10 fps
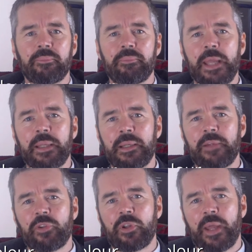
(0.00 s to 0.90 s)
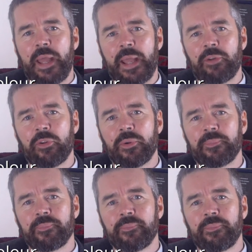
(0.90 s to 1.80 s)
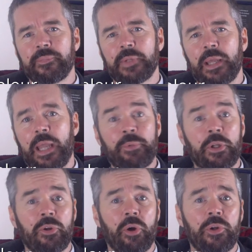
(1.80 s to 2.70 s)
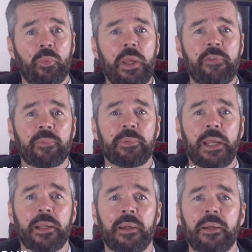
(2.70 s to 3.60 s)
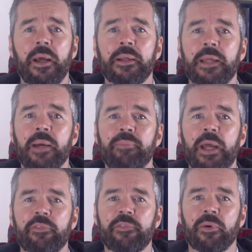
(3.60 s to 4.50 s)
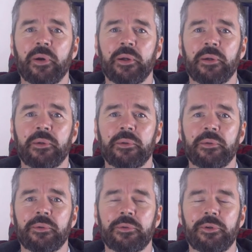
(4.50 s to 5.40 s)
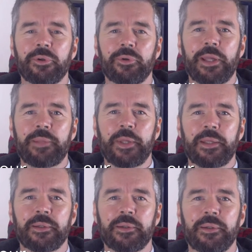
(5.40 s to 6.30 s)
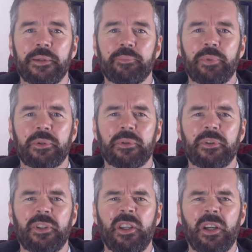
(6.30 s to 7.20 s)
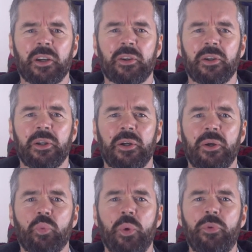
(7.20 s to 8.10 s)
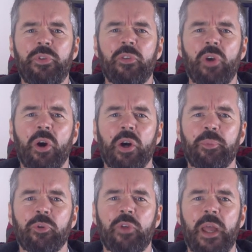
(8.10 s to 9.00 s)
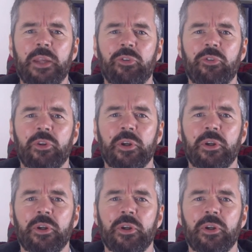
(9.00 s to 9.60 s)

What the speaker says: Megan lifted her head. Amy had gotten away from Nayla and come back for her. Good old Amy. But yuck, what was this horrible taste?